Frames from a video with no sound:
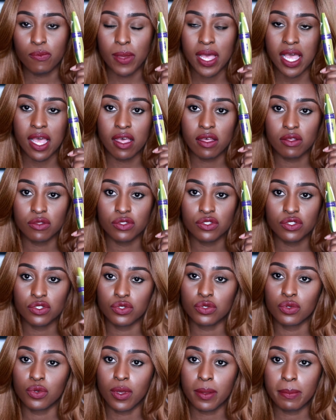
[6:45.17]
pounds.
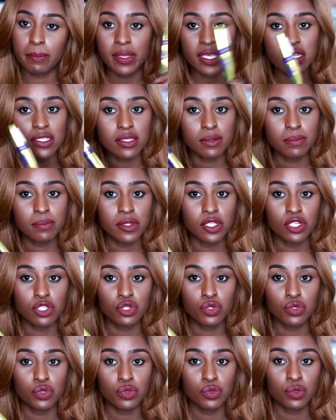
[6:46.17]
So I picked up
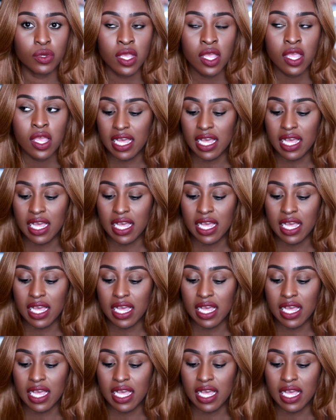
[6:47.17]
two.